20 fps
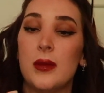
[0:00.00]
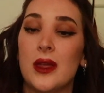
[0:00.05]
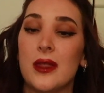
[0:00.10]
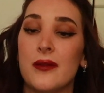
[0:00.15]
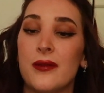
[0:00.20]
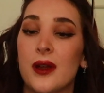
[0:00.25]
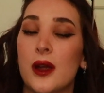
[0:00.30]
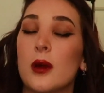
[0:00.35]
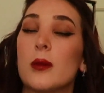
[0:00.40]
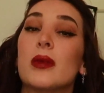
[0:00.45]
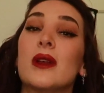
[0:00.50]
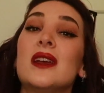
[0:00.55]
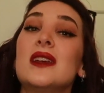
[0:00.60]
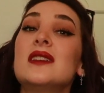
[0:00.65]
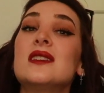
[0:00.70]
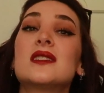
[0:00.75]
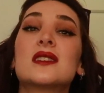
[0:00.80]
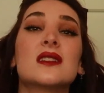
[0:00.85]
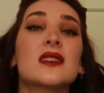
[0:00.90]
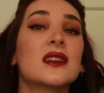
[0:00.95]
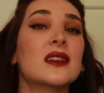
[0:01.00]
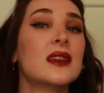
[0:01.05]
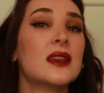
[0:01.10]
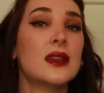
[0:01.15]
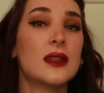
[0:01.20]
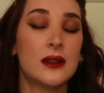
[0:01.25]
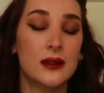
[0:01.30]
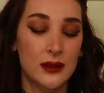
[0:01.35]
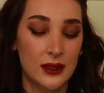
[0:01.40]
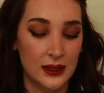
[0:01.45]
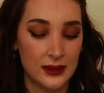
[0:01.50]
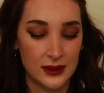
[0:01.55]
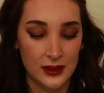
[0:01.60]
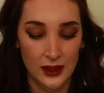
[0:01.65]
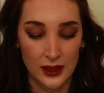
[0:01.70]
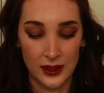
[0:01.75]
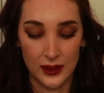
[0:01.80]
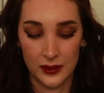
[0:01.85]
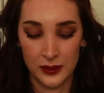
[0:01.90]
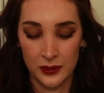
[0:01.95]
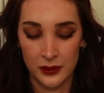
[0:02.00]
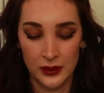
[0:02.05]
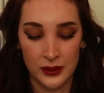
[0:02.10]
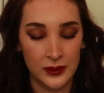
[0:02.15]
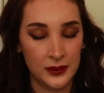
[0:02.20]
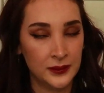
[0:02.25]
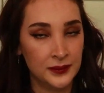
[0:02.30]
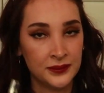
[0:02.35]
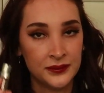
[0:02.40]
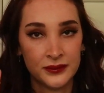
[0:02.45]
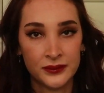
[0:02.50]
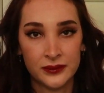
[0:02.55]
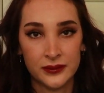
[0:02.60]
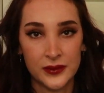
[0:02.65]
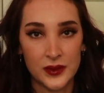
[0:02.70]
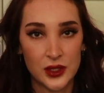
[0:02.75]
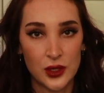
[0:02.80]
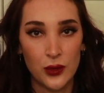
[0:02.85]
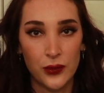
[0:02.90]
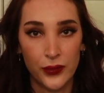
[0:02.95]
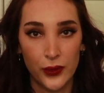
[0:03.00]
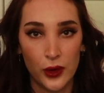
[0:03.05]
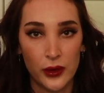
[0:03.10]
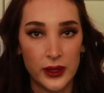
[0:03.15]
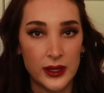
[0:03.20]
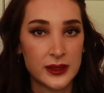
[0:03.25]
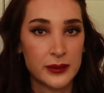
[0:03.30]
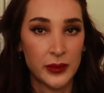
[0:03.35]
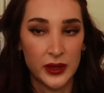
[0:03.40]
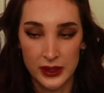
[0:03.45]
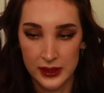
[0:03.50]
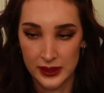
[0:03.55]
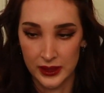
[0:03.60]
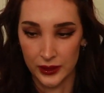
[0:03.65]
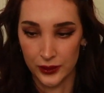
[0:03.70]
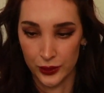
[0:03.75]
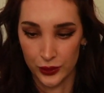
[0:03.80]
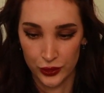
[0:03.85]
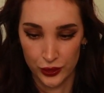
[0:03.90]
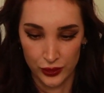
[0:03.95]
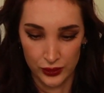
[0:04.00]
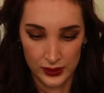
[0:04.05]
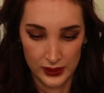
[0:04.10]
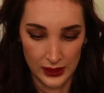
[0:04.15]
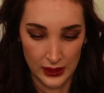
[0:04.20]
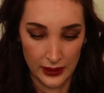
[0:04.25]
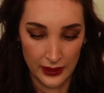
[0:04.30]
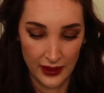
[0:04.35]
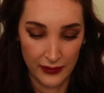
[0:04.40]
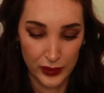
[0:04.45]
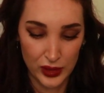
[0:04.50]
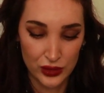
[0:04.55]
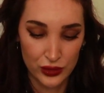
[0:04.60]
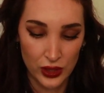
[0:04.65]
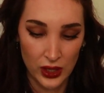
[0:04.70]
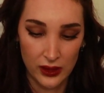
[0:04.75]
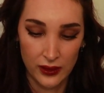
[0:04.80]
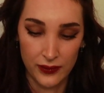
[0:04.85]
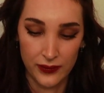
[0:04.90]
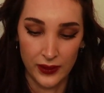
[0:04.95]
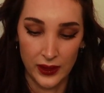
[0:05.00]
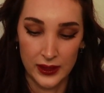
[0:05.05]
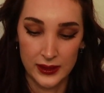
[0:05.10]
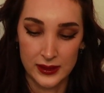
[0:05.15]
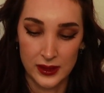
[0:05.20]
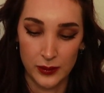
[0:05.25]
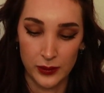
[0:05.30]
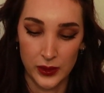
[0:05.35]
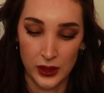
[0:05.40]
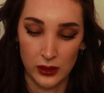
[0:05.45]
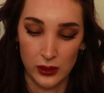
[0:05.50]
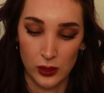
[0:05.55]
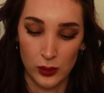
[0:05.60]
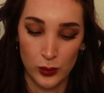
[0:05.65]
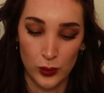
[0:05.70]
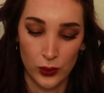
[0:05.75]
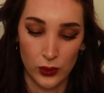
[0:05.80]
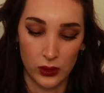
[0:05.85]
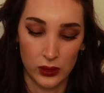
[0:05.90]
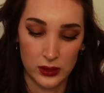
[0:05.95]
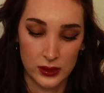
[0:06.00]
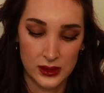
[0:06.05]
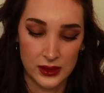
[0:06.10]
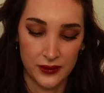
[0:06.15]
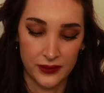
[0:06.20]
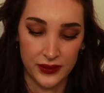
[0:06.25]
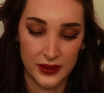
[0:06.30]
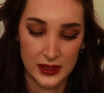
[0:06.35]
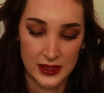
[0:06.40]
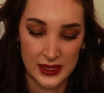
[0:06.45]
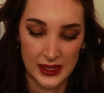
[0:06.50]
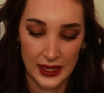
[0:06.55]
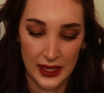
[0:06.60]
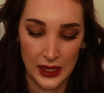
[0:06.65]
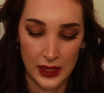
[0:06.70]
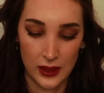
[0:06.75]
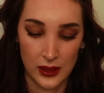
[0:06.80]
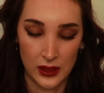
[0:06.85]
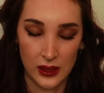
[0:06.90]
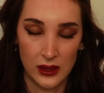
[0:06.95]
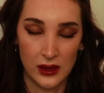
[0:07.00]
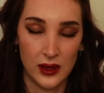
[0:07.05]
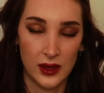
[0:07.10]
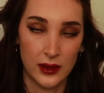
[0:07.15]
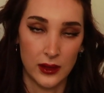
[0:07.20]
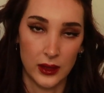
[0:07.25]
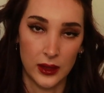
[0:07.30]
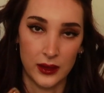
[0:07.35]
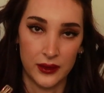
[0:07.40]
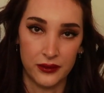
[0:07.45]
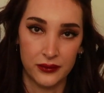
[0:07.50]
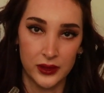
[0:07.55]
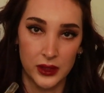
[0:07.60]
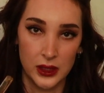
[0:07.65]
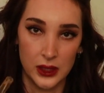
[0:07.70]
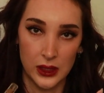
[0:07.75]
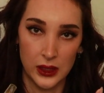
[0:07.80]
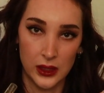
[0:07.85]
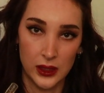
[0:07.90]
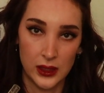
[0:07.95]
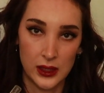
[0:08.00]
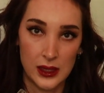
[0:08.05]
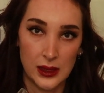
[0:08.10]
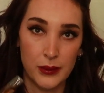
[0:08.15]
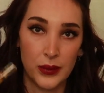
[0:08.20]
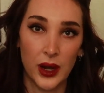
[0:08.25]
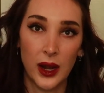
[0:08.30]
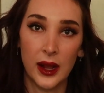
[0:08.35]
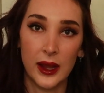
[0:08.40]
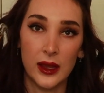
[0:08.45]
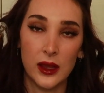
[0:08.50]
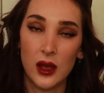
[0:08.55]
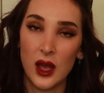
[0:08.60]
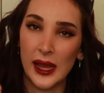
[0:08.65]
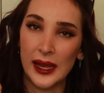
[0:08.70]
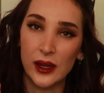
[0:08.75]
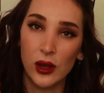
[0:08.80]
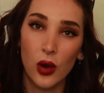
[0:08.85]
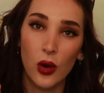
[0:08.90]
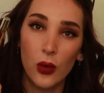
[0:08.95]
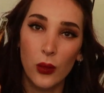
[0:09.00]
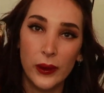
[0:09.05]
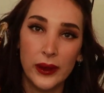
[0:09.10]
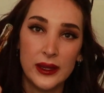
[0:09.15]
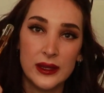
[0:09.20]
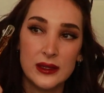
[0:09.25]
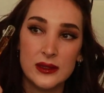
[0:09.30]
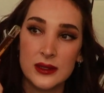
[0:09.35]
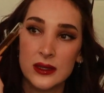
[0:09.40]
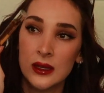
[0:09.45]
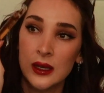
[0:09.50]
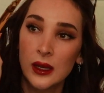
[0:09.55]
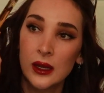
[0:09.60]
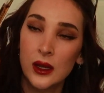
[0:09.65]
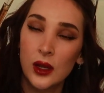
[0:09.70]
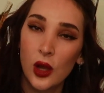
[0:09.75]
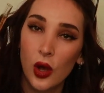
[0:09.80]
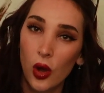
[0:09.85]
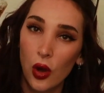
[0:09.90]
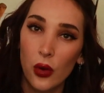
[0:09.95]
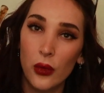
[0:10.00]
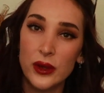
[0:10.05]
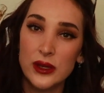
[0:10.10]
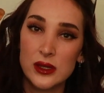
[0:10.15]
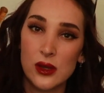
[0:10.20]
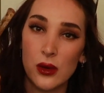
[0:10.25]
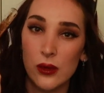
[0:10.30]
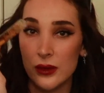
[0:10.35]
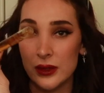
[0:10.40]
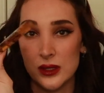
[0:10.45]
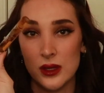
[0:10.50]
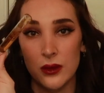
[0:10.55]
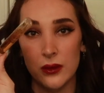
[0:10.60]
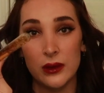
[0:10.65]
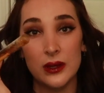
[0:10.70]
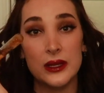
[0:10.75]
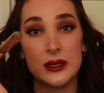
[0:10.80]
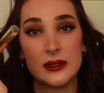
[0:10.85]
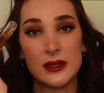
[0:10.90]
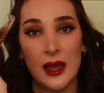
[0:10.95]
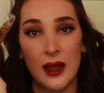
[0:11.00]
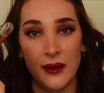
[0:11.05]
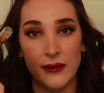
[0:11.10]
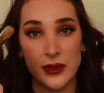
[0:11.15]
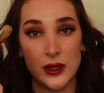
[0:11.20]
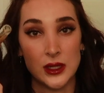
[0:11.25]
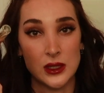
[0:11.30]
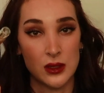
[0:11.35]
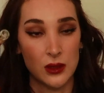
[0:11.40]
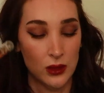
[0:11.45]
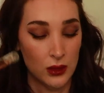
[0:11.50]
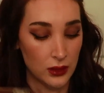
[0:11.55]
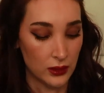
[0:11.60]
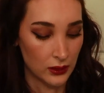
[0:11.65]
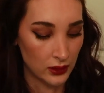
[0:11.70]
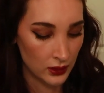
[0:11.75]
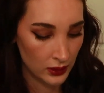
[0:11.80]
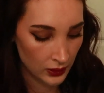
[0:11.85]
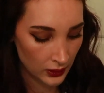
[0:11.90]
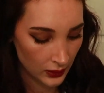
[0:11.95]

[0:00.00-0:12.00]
by the fireplace. Again, that's like, so far that's my signature scent. I've been trying to find something a little more sophisticated and like vanilla-y, but I, I always, always, always, always have this on.